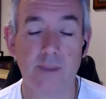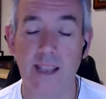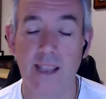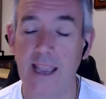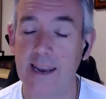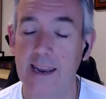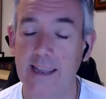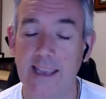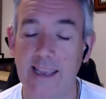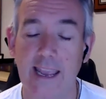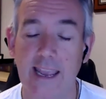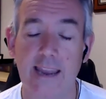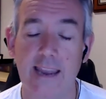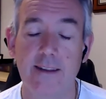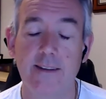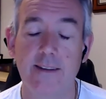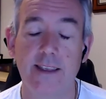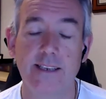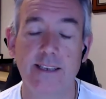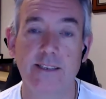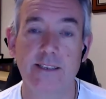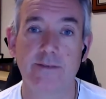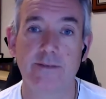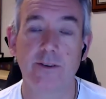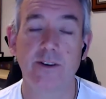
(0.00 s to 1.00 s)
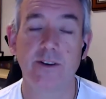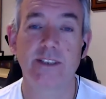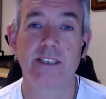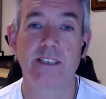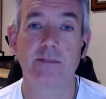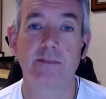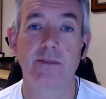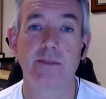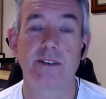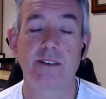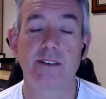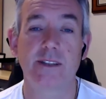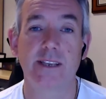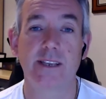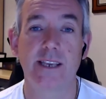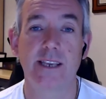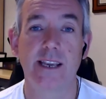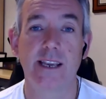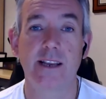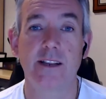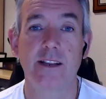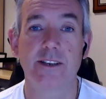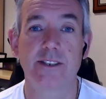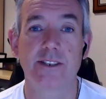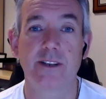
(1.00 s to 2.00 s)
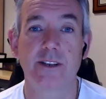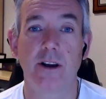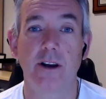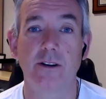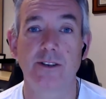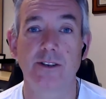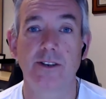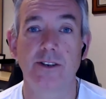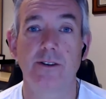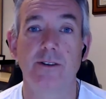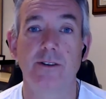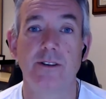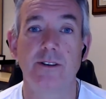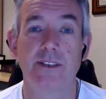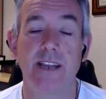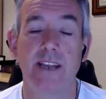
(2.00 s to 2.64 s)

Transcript: And again, these are very similar to the English-style Tudors.